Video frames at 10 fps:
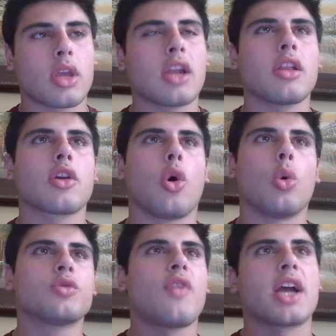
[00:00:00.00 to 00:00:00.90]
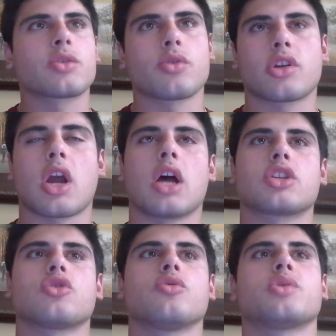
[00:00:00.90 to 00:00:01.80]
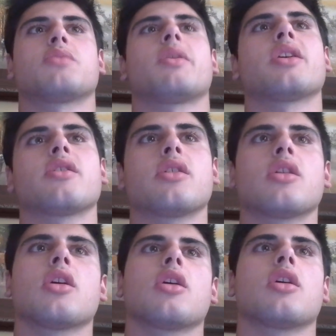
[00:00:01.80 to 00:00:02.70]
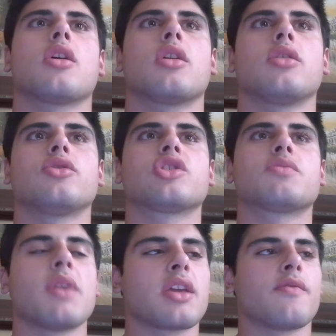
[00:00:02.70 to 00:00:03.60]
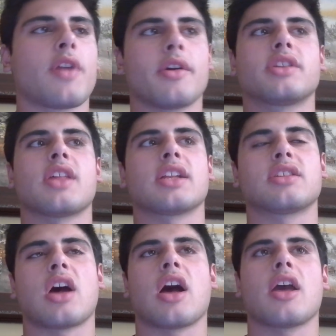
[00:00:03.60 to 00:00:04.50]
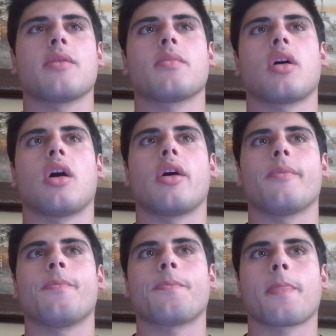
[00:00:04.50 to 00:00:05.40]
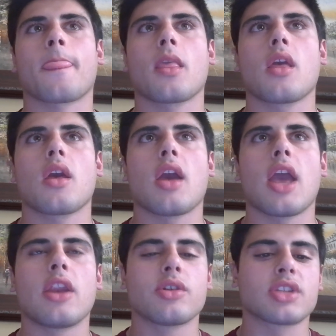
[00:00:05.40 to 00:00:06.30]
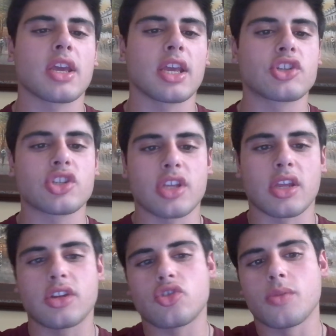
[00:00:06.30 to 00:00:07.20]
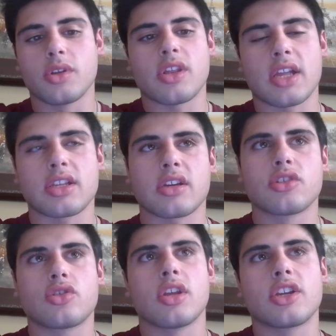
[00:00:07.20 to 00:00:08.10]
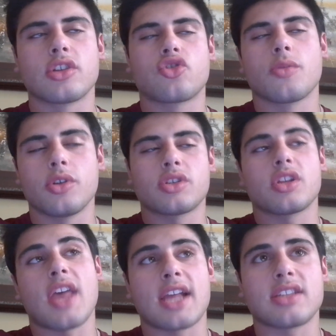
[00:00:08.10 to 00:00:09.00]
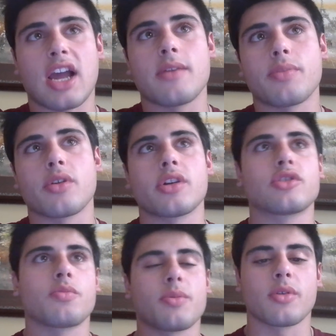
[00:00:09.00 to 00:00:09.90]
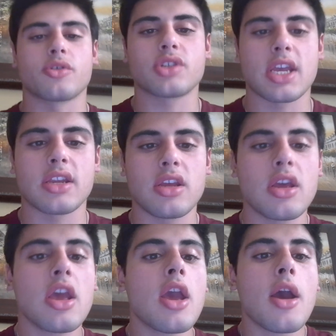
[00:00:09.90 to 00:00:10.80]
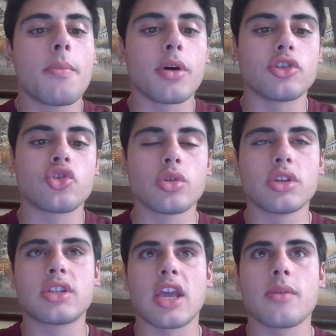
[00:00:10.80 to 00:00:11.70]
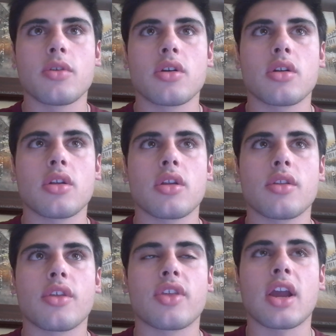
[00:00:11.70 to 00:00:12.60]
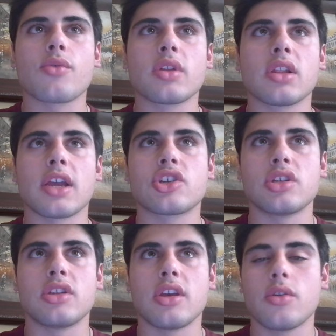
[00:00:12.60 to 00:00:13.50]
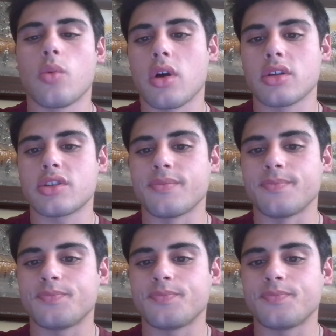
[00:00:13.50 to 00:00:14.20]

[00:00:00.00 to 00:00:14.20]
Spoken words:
of like old fashioned with their costumes and make it very to that time. And it was like it's just like a tribute to that. It contributes to that time period so people understand it. But Julie Taymor, the thing I really like she did was